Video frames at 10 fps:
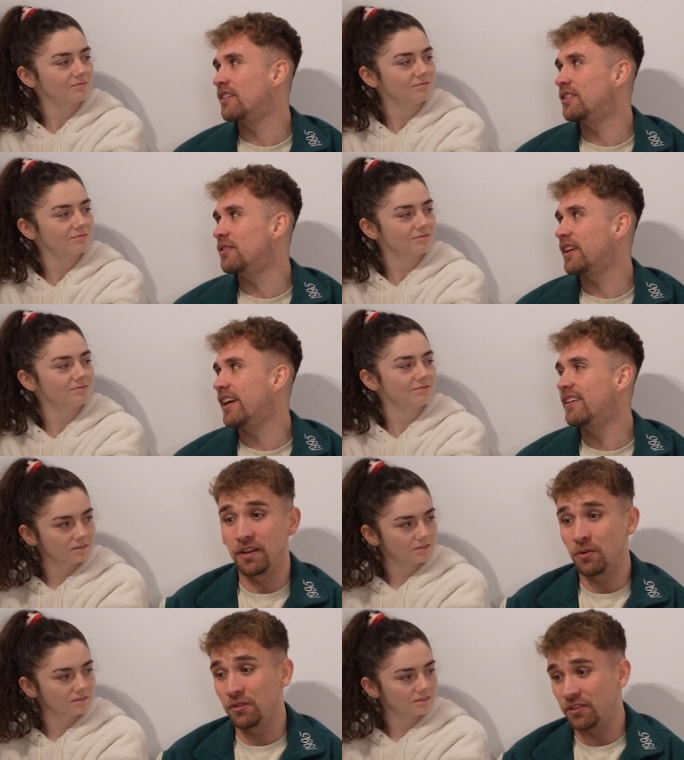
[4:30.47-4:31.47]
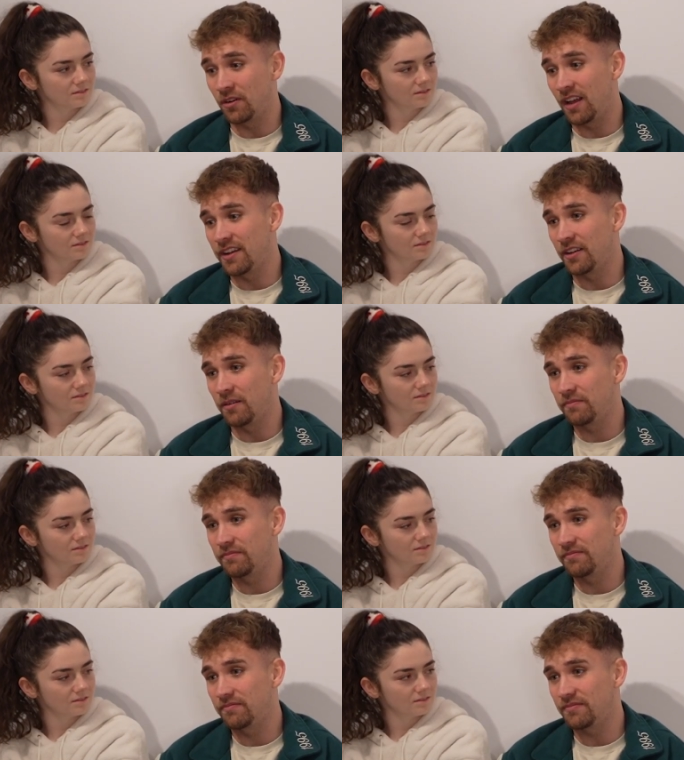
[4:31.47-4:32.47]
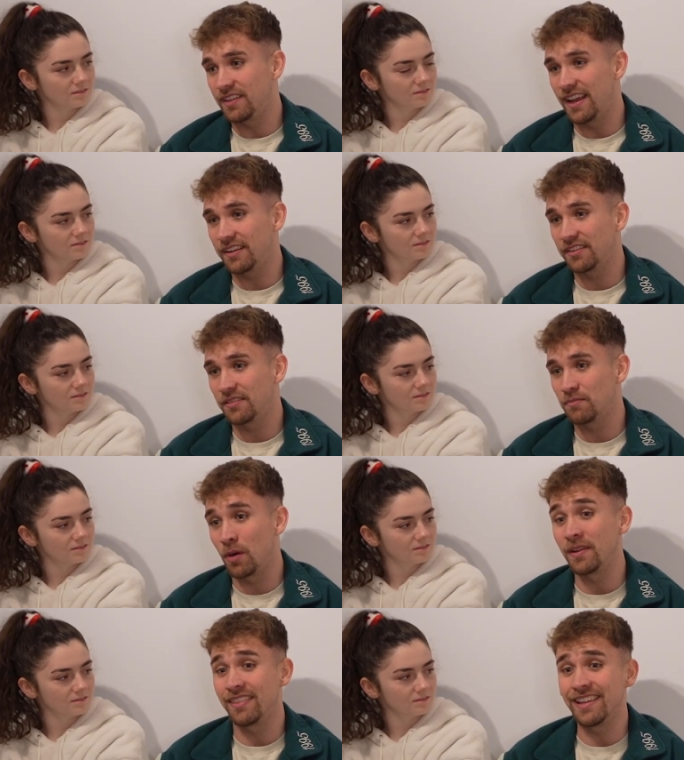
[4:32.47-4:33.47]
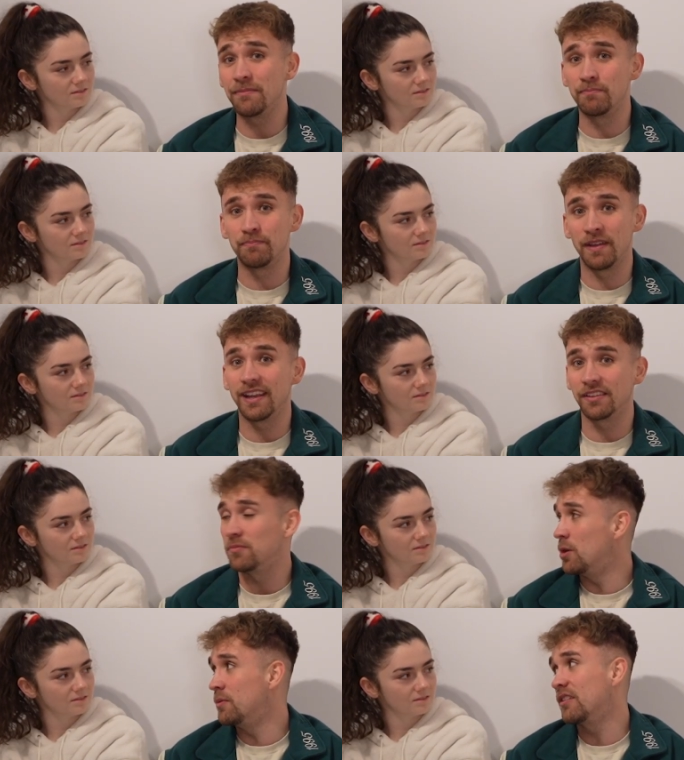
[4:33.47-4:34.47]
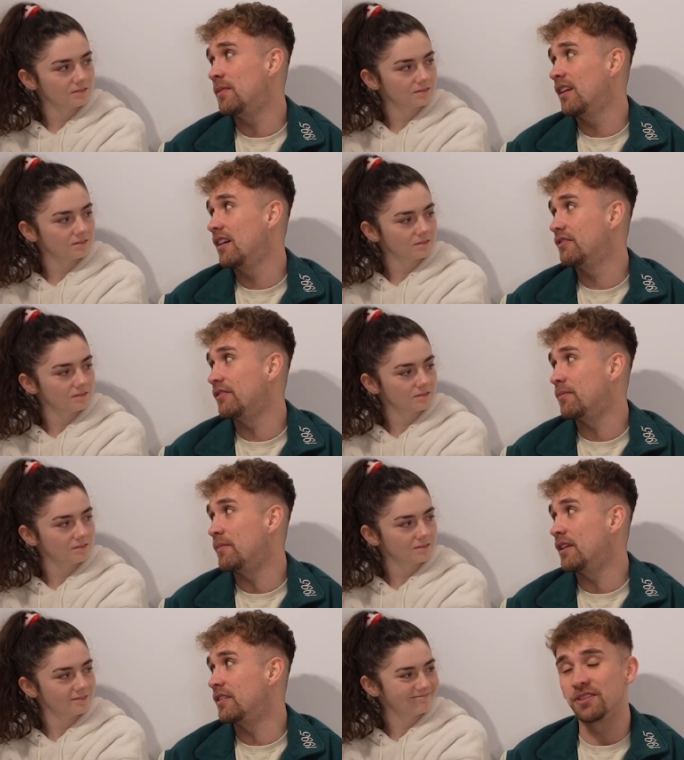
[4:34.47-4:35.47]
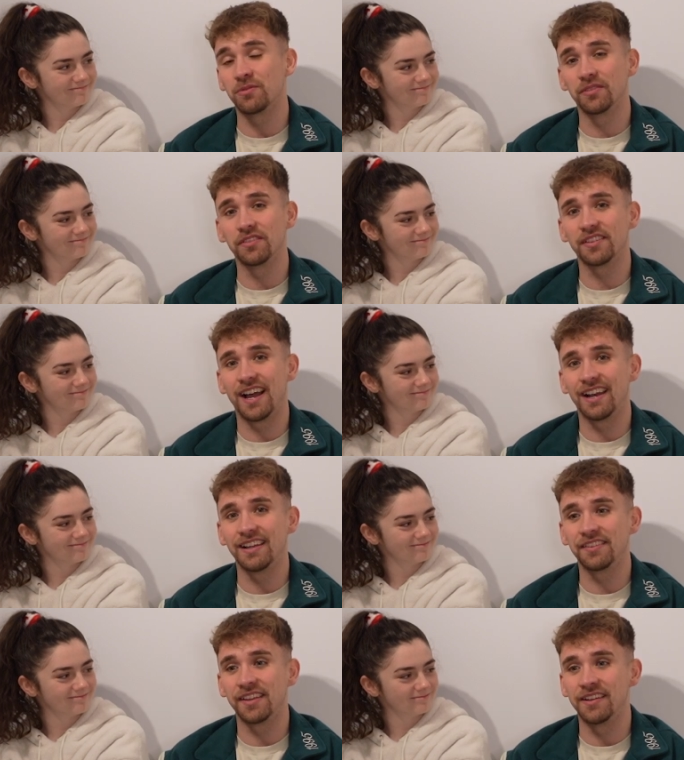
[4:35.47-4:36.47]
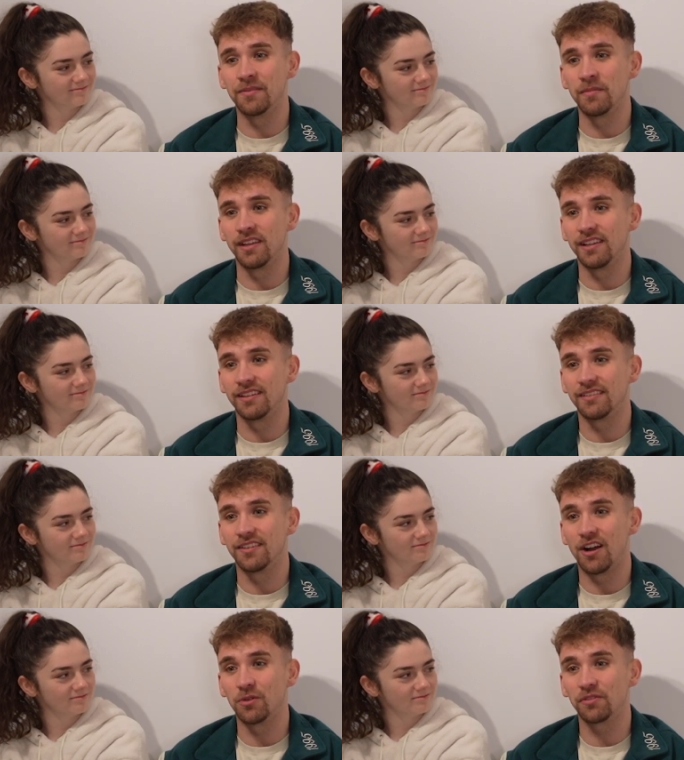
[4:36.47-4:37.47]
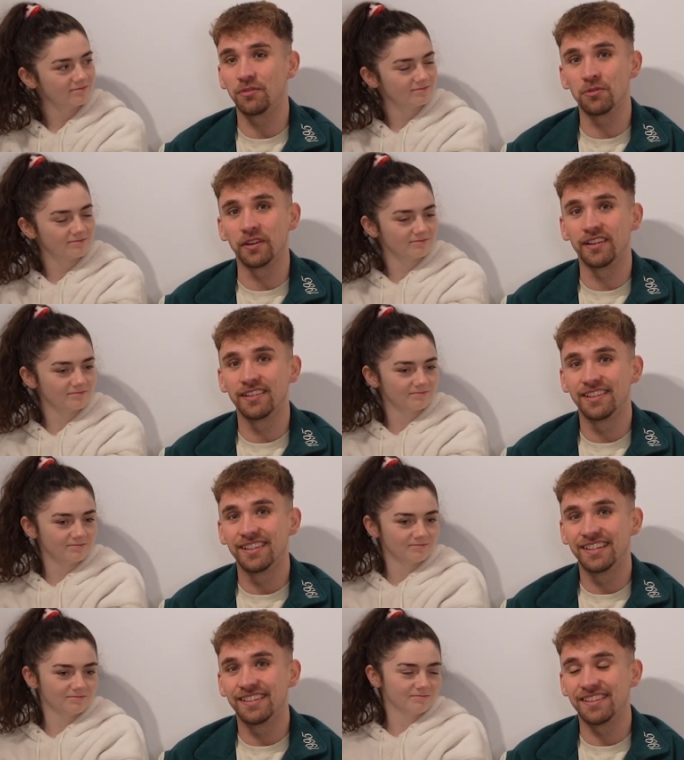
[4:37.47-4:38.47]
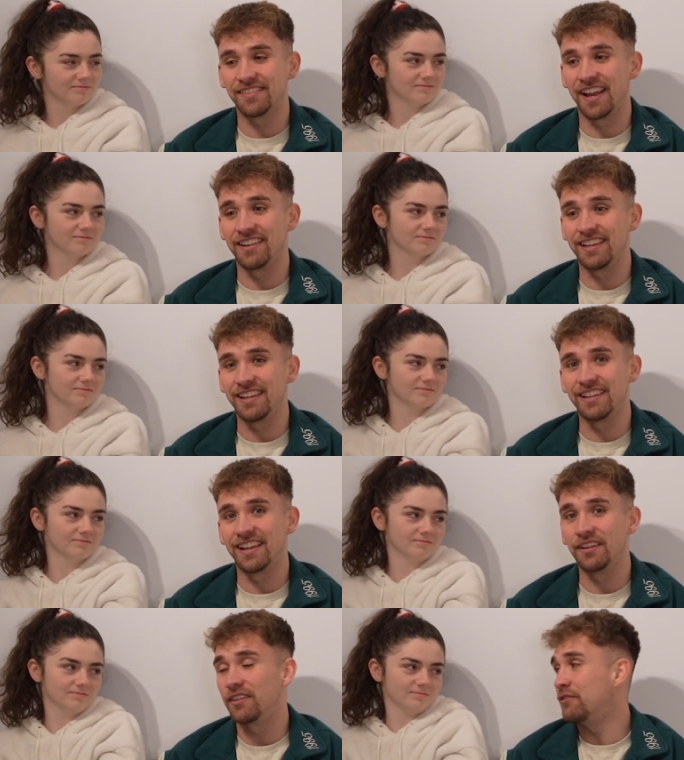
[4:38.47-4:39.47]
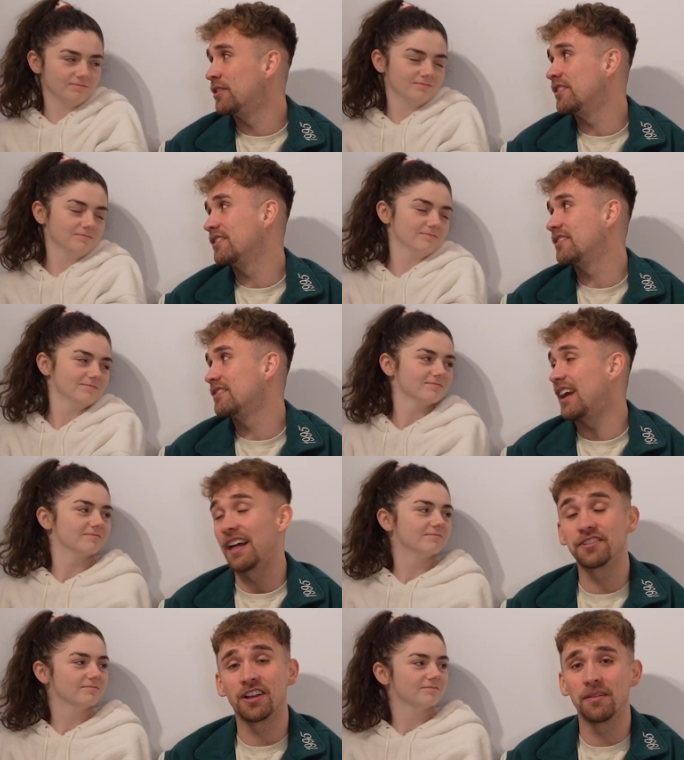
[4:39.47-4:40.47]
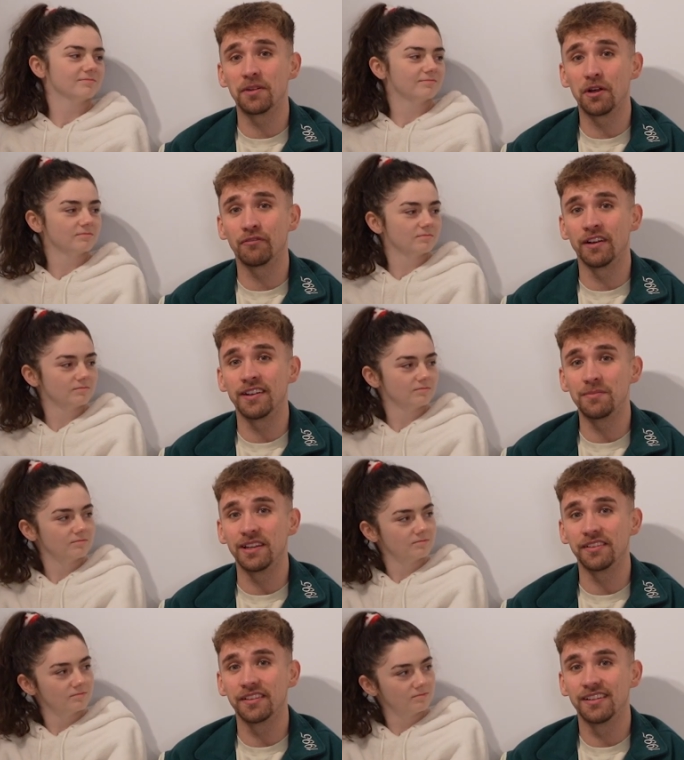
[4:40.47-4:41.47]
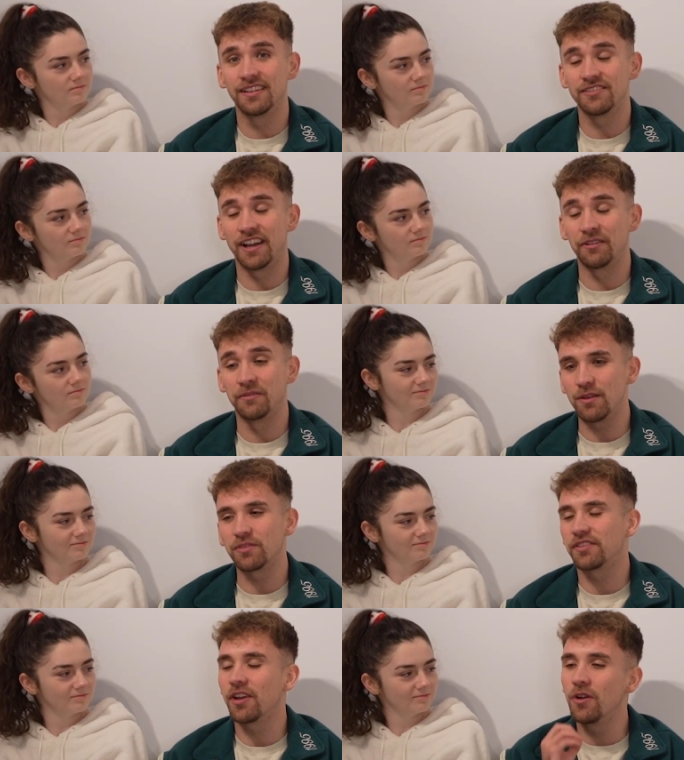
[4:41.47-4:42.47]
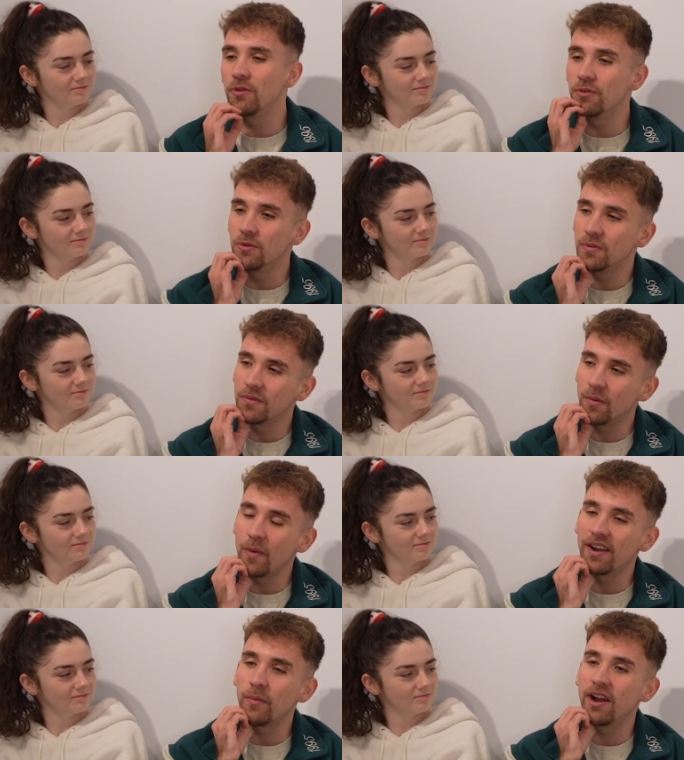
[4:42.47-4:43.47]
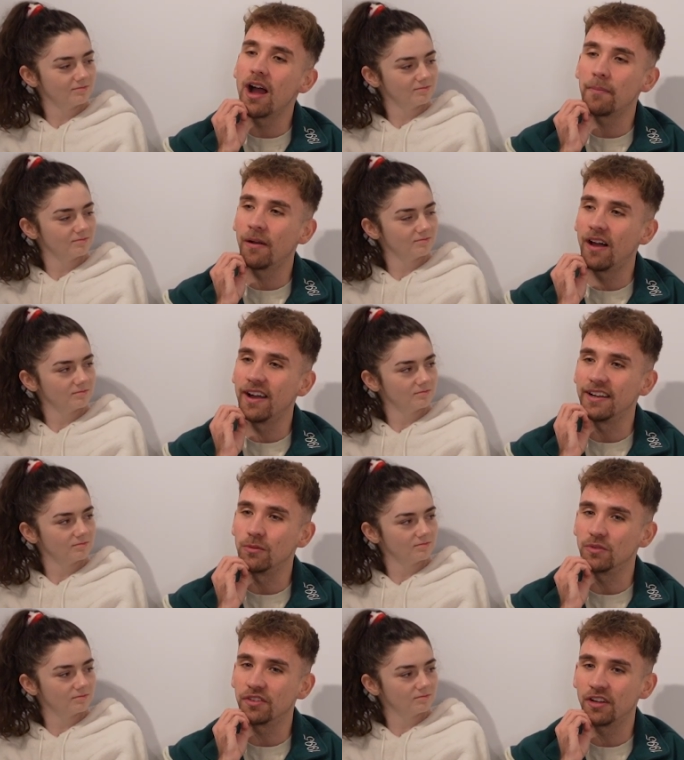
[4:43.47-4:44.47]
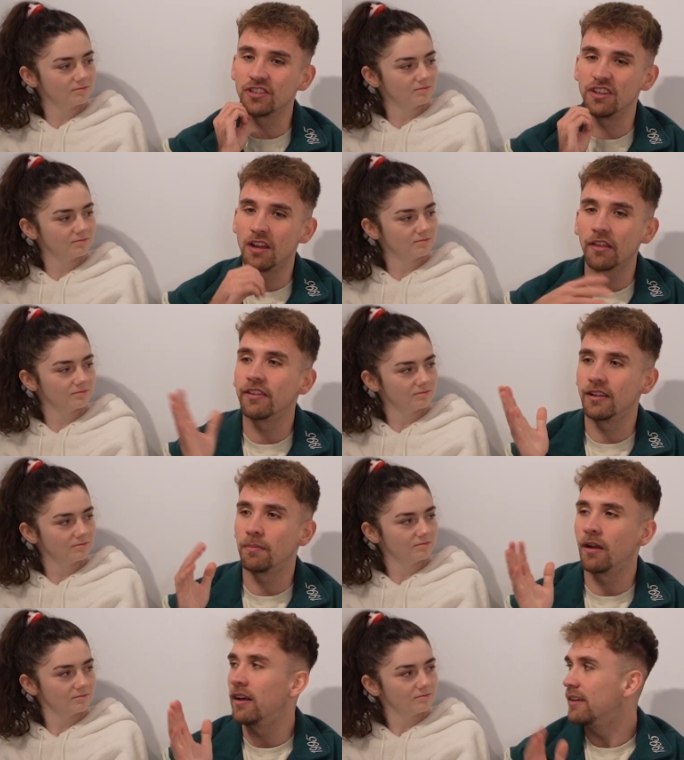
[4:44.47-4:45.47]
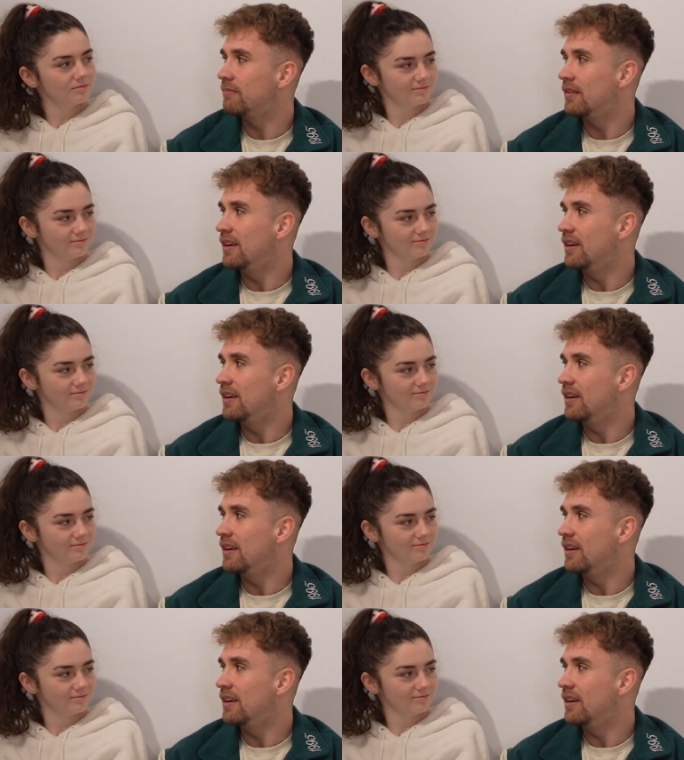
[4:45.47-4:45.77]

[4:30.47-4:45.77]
Speaker 1: of the UK. But it also lined up the next, probably the biggest moment of my life, if I'm being honest, which was Ali sending me Nile's story saying that he needed an editor for his at the time girlfriend Emily's channel. It was so when I when I applied, it was such a nothing apply.